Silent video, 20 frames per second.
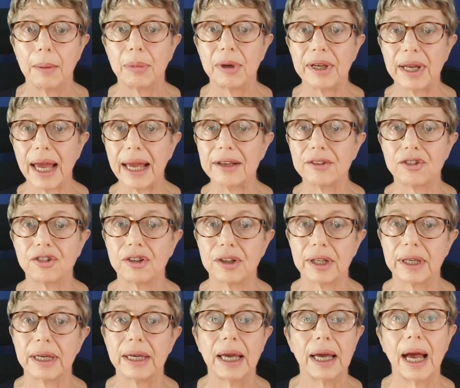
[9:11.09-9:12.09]
But
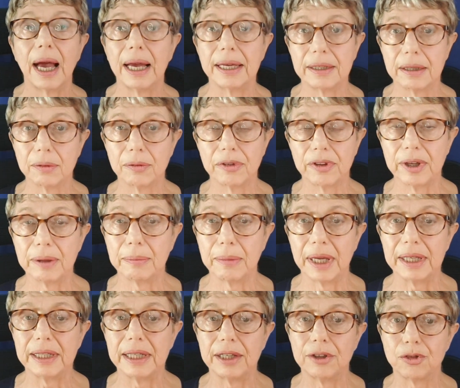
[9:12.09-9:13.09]
actually, I don't think
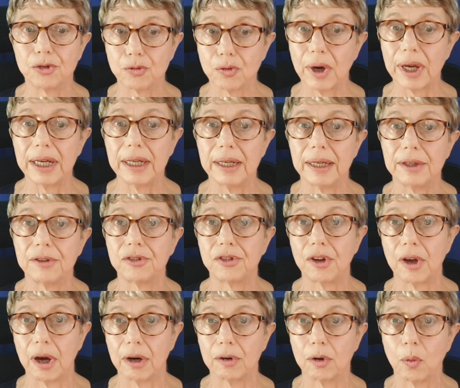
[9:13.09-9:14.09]
many
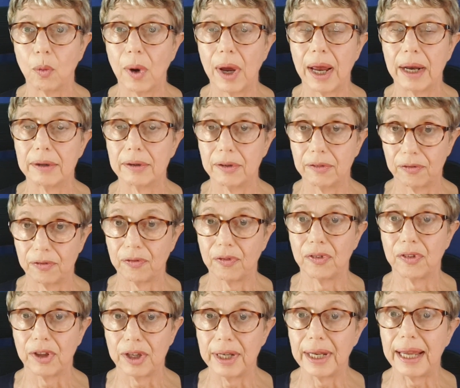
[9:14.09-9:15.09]
Israelis are aware of
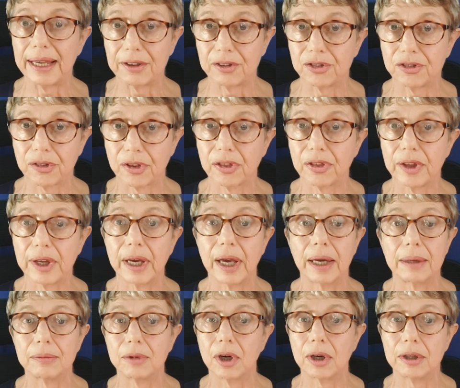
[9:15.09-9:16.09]
the next thing
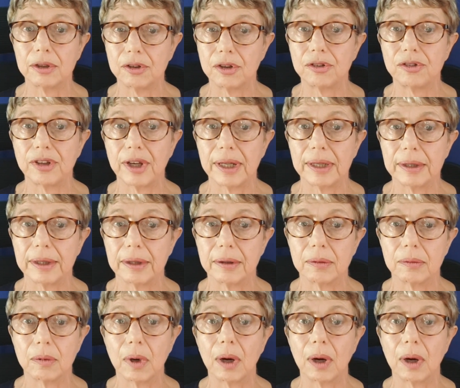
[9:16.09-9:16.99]
I'm going to tell you.